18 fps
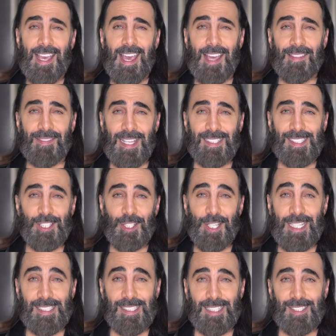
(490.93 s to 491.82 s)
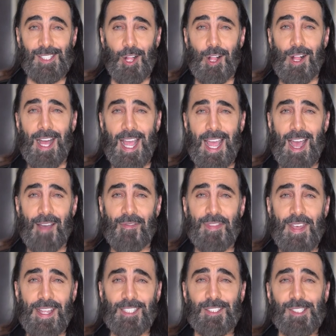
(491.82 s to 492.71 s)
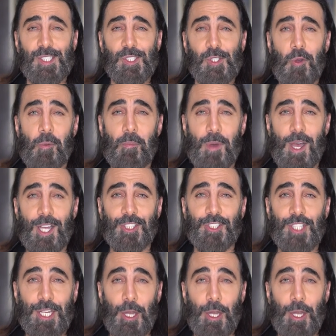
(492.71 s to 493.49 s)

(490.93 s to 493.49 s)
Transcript: And that's it, you guys. That's all I have. Thank you so much.